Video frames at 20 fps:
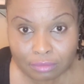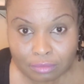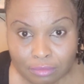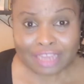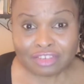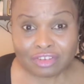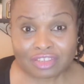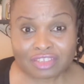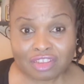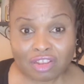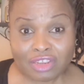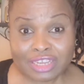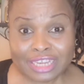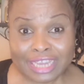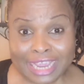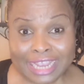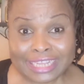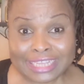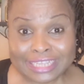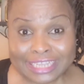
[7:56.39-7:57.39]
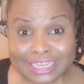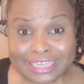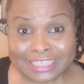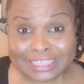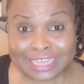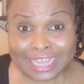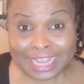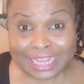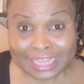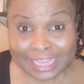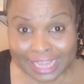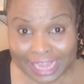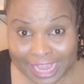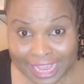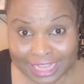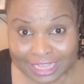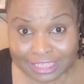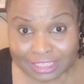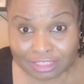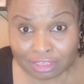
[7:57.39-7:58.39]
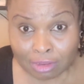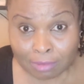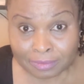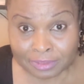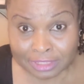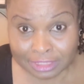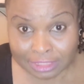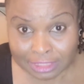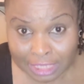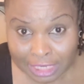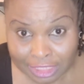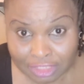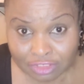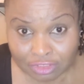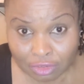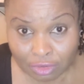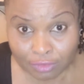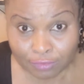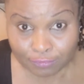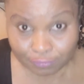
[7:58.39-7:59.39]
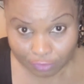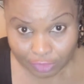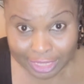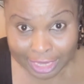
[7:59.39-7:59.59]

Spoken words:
I just don't get this Ghanaians' obsession for